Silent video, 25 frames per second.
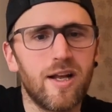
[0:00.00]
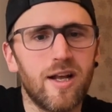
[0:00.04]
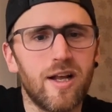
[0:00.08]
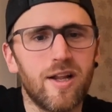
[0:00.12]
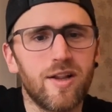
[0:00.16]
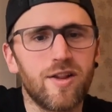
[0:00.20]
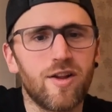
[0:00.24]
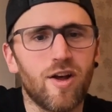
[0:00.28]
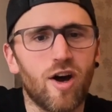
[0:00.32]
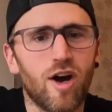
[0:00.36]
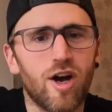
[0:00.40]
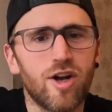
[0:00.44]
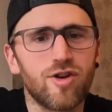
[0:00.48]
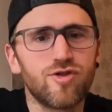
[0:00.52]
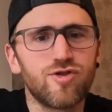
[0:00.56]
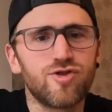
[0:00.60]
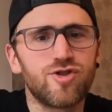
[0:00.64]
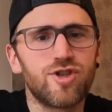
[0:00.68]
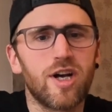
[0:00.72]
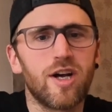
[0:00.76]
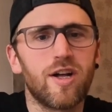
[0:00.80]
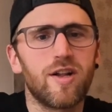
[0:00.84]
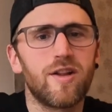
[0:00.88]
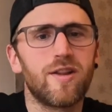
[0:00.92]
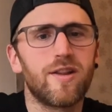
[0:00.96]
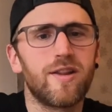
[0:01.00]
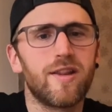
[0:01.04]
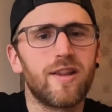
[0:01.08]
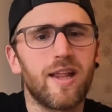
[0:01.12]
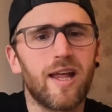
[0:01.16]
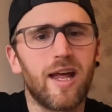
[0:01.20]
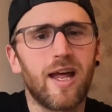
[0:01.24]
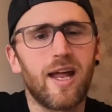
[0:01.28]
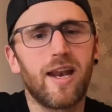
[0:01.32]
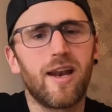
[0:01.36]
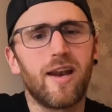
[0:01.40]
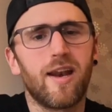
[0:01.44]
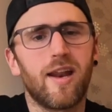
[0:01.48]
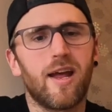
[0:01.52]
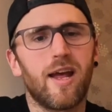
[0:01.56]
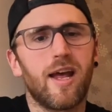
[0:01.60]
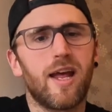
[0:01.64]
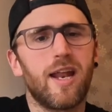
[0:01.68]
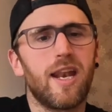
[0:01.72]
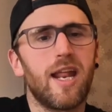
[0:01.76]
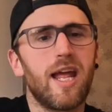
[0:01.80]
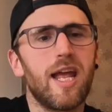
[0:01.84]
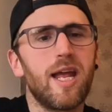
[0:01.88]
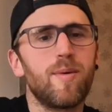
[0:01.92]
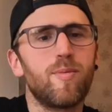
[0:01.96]
The hydrogel then
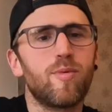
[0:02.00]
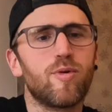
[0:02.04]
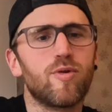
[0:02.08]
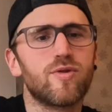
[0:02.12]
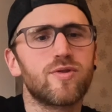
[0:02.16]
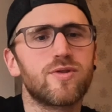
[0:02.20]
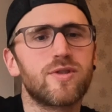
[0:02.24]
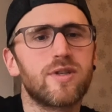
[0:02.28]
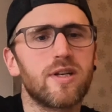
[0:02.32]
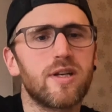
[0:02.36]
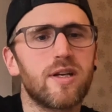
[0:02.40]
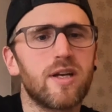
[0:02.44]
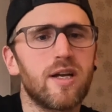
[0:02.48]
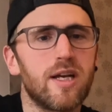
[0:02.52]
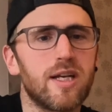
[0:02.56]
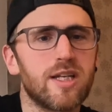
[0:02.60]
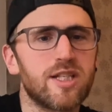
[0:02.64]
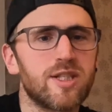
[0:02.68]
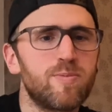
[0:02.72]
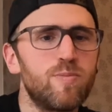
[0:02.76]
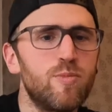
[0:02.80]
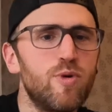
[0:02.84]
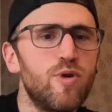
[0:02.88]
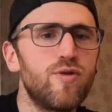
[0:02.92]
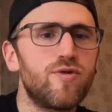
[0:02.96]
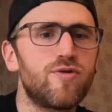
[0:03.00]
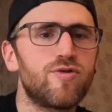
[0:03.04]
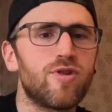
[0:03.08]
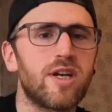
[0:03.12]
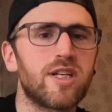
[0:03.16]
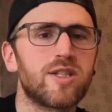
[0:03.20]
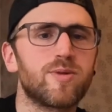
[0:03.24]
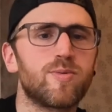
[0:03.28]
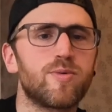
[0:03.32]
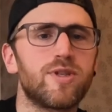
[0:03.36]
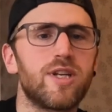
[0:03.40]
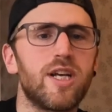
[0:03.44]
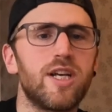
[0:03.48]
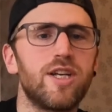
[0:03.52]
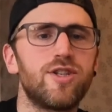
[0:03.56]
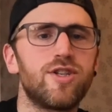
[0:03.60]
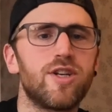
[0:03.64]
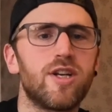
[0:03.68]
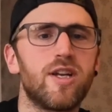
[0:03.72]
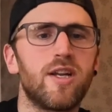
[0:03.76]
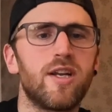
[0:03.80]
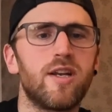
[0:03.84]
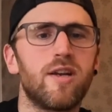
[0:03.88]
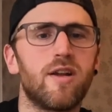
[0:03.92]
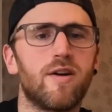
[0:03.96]
enables a smooth
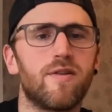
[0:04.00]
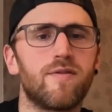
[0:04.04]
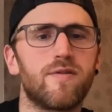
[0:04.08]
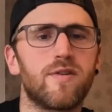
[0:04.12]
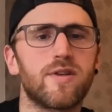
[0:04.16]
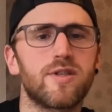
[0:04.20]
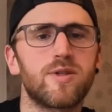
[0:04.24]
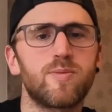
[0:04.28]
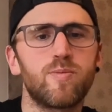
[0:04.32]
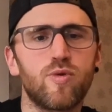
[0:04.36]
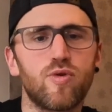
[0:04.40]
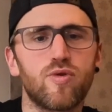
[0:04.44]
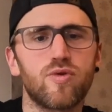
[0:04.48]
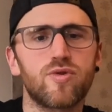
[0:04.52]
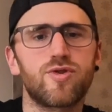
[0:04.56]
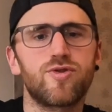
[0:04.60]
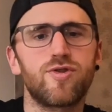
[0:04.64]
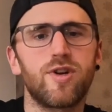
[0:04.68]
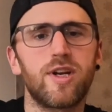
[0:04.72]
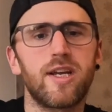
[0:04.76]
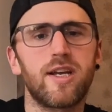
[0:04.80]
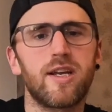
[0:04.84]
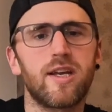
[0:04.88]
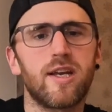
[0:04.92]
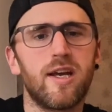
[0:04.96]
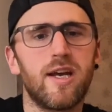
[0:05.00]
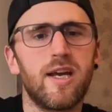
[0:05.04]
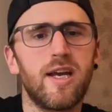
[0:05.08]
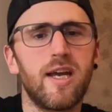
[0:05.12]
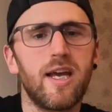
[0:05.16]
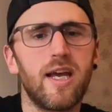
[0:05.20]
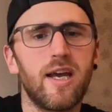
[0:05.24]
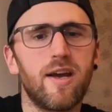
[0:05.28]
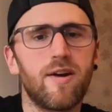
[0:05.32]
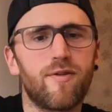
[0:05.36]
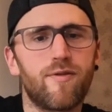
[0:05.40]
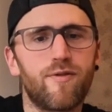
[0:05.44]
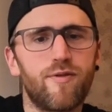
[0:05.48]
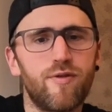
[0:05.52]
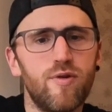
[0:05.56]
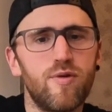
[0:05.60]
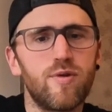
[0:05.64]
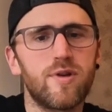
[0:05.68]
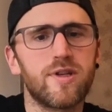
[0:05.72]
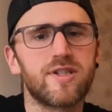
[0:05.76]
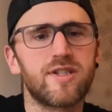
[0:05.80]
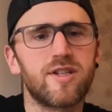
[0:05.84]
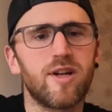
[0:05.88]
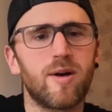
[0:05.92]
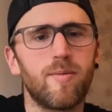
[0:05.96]
transportation of the sports drink through the
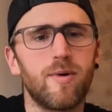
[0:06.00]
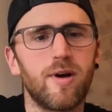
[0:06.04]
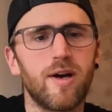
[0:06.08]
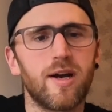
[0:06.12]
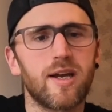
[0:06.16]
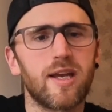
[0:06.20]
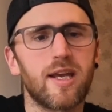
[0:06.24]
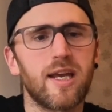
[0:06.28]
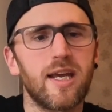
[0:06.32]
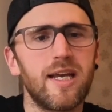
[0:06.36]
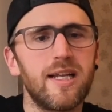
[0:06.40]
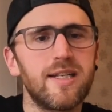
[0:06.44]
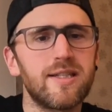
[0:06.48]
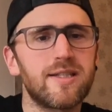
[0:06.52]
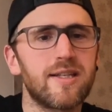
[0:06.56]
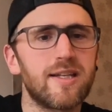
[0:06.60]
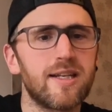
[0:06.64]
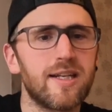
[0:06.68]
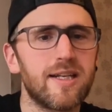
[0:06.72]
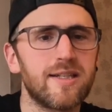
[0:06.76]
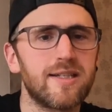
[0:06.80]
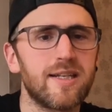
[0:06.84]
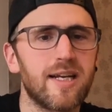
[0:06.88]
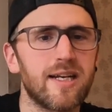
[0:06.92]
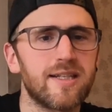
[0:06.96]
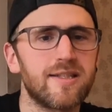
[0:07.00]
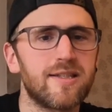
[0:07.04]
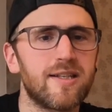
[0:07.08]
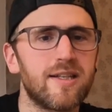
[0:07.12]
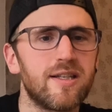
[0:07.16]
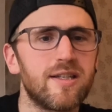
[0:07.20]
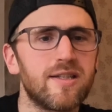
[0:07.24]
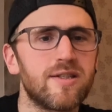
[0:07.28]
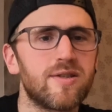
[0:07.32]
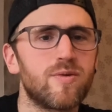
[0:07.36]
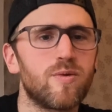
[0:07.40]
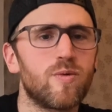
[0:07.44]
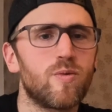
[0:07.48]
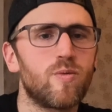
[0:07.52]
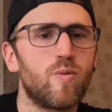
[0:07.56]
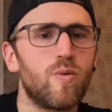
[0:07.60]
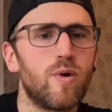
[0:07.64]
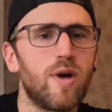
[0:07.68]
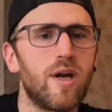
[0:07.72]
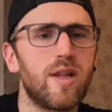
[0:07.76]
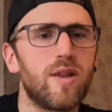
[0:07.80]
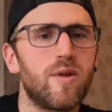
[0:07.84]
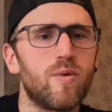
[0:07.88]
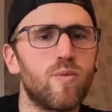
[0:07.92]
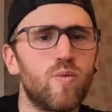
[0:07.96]
stomach into the intestines,
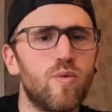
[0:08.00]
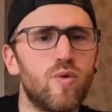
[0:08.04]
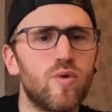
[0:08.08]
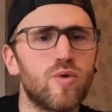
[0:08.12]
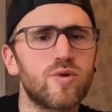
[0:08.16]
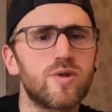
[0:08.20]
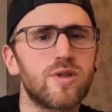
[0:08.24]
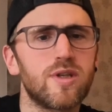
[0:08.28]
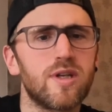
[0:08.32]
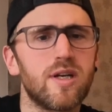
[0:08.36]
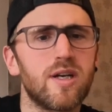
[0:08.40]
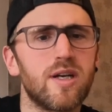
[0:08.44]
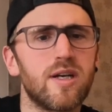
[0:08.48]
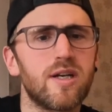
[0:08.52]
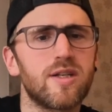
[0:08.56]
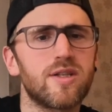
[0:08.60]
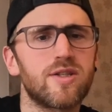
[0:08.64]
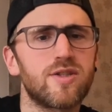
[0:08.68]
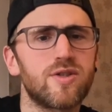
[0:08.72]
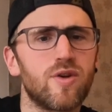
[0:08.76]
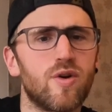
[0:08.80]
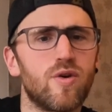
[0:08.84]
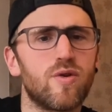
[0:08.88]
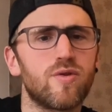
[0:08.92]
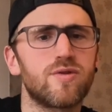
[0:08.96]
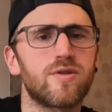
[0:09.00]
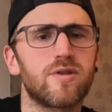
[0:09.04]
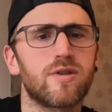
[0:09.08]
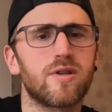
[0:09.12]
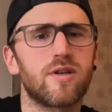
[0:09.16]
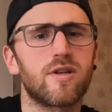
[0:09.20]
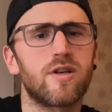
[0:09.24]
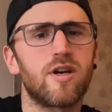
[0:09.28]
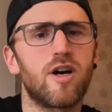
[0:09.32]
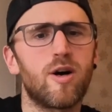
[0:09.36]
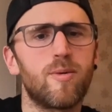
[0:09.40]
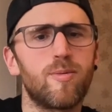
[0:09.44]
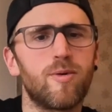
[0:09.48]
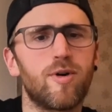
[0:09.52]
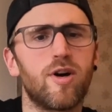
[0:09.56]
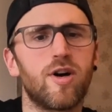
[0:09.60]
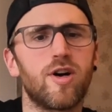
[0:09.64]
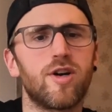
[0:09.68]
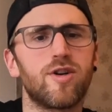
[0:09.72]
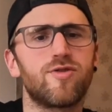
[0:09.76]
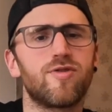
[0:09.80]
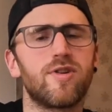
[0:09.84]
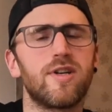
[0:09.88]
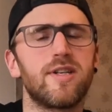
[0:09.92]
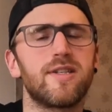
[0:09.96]
where the water, salt,
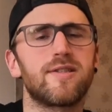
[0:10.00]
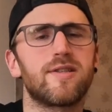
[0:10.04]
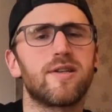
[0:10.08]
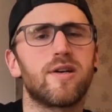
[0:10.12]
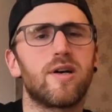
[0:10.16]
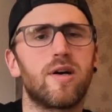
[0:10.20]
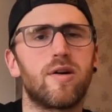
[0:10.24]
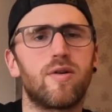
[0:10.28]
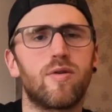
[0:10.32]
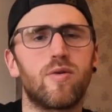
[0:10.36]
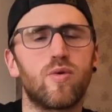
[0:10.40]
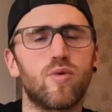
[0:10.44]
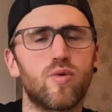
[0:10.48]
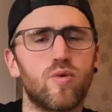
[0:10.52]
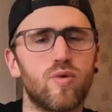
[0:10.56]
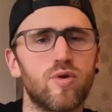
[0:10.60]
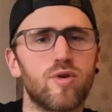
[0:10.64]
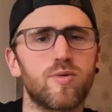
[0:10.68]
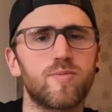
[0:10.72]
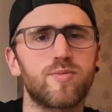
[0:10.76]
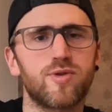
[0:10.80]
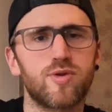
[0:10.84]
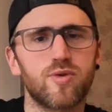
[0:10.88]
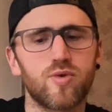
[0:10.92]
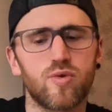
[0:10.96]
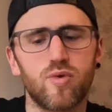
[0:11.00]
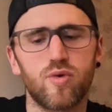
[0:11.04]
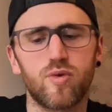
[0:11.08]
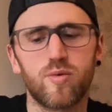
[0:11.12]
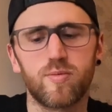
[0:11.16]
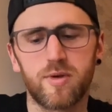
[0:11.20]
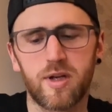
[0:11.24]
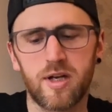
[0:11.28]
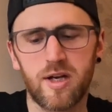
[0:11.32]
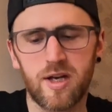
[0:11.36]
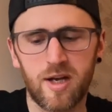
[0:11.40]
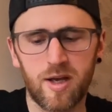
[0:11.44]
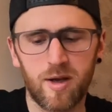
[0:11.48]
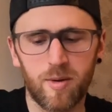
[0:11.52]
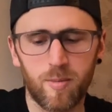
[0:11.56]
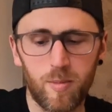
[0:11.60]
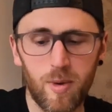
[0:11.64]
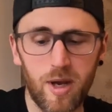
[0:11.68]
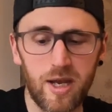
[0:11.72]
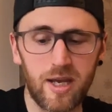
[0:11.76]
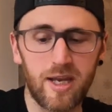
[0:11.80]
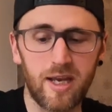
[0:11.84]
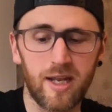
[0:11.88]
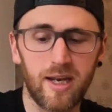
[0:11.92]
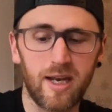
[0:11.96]
carbohydrates are all absorbed,
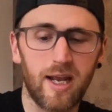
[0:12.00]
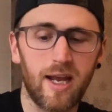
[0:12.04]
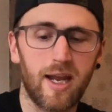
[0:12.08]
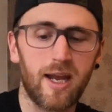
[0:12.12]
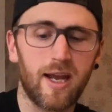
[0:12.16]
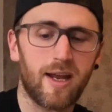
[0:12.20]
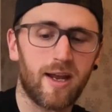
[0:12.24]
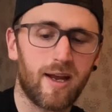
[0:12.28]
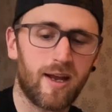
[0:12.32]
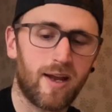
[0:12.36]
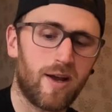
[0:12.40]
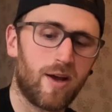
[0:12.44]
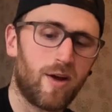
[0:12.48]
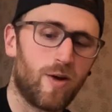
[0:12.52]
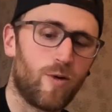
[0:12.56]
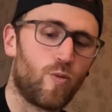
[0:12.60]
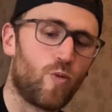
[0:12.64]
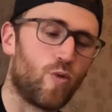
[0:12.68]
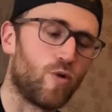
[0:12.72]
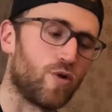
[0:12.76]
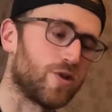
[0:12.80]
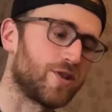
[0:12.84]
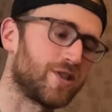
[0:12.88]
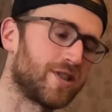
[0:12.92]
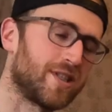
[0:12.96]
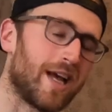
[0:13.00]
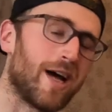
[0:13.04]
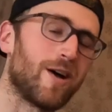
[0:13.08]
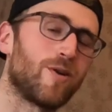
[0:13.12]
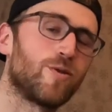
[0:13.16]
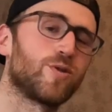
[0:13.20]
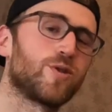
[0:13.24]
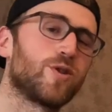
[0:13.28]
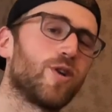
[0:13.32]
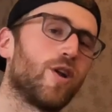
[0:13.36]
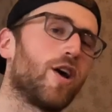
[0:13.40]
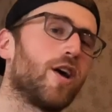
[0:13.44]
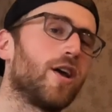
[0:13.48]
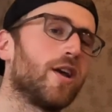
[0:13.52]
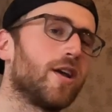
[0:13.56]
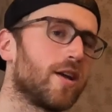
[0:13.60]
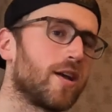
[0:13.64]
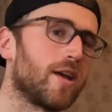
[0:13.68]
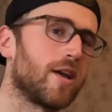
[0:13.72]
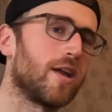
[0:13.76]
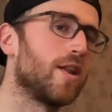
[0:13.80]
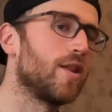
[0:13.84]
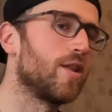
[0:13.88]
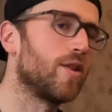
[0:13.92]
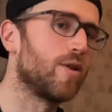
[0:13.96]
making it what sounds like
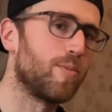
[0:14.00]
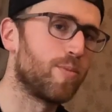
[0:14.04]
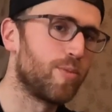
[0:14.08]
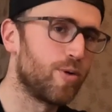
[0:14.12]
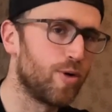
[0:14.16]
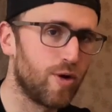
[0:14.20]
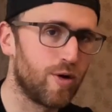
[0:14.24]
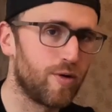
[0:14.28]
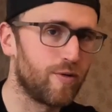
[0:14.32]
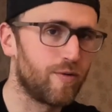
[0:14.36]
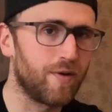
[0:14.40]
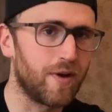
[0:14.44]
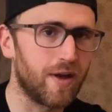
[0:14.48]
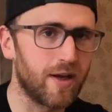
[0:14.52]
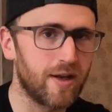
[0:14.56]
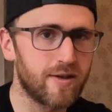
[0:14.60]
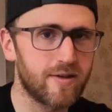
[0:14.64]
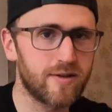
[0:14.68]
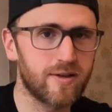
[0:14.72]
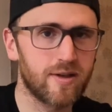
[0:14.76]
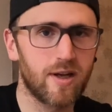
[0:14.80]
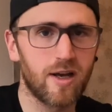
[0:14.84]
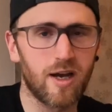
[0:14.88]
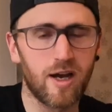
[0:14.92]
the perfect